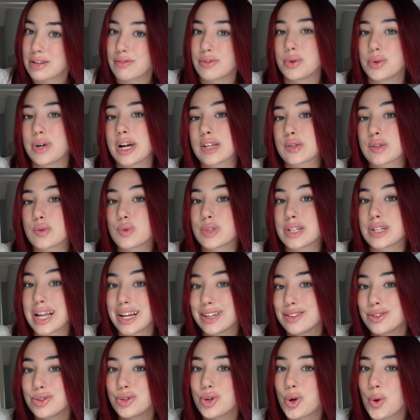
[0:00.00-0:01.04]
If you guys would
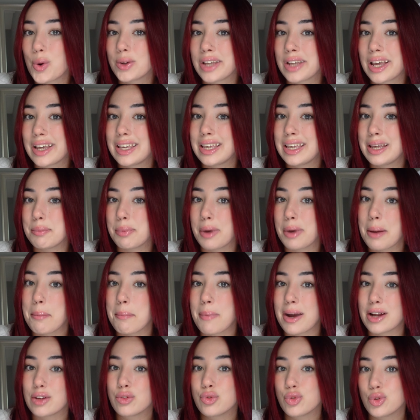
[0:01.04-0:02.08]
like to know what I keep
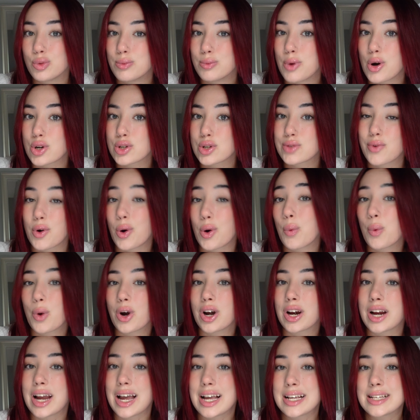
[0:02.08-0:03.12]
in my toolbox for
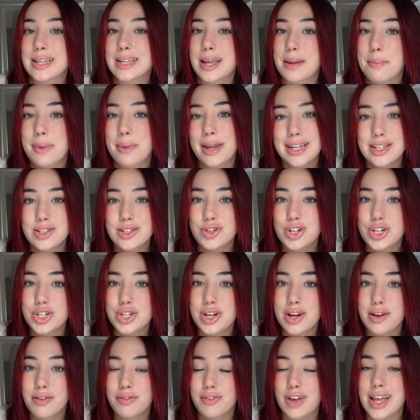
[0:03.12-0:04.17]
work as a pastry
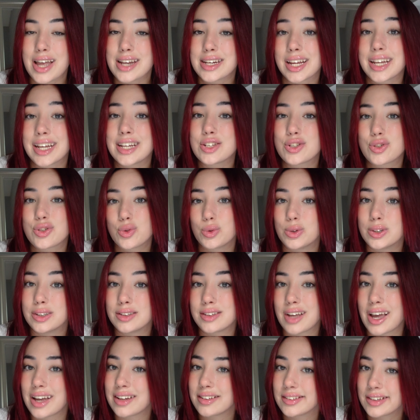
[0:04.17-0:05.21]
chef and a
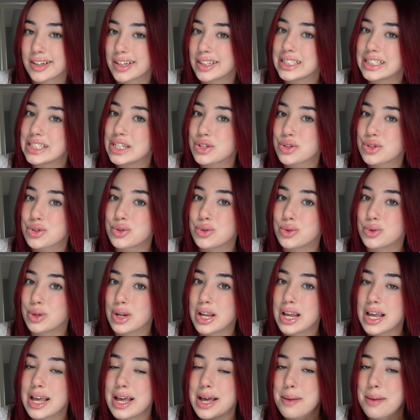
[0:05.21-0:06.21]
student at culinary school,